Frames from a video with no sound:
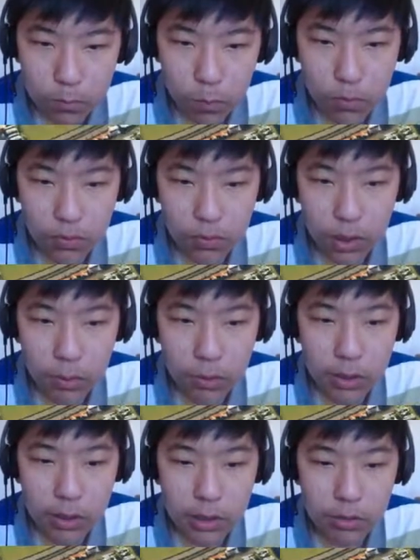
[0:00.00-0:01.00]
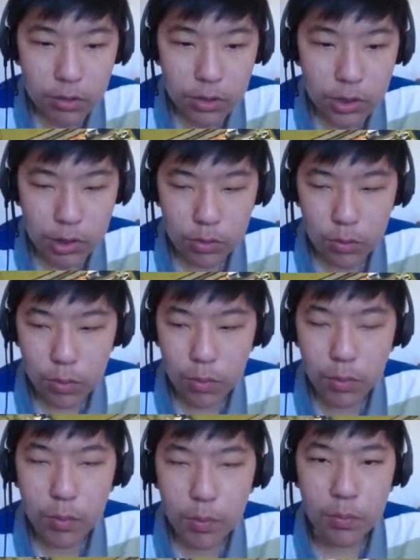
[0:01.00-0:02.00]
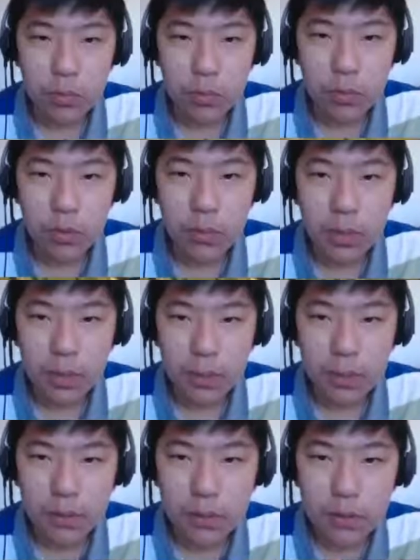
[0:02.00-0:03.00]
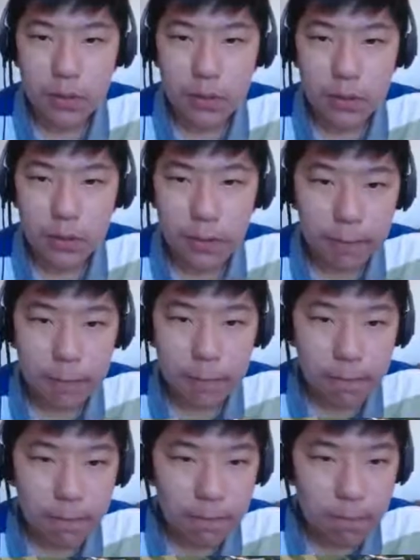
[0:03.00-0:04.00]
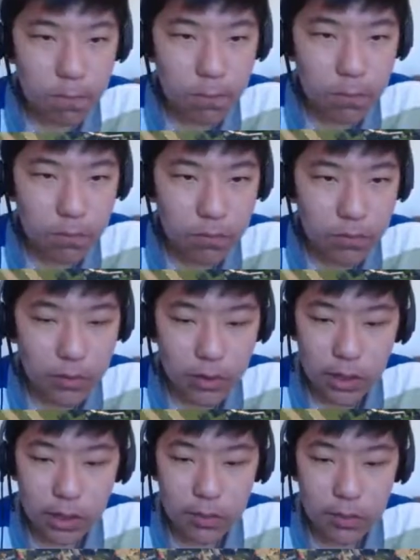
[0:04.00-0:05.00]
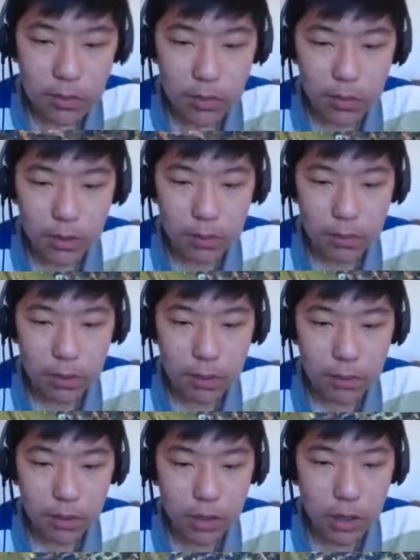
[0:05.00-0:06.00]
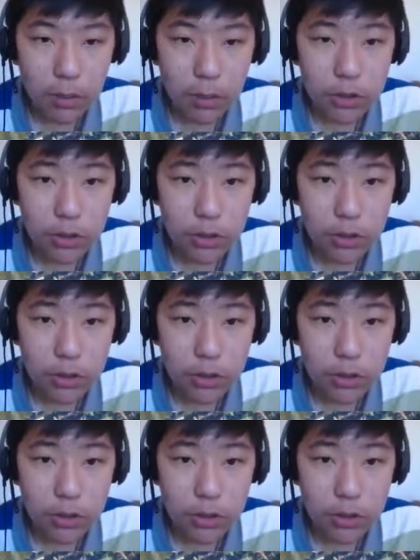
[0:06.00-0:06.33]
If I upgrade these roads, these will probably become small apartments. These people are complaining about garbage a